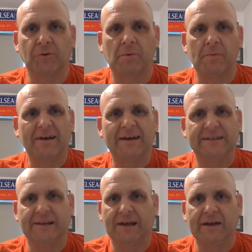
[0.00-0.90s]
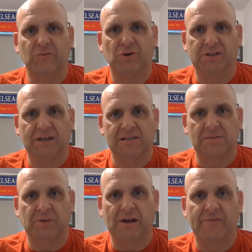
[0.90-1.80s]
I mean, I didn't like Roy Keane as a
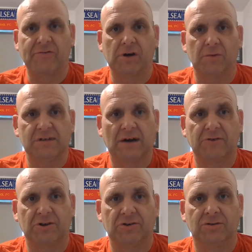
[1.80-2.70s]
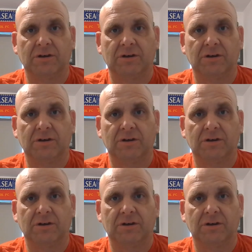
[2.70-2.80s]
player. I thought he was arrogant.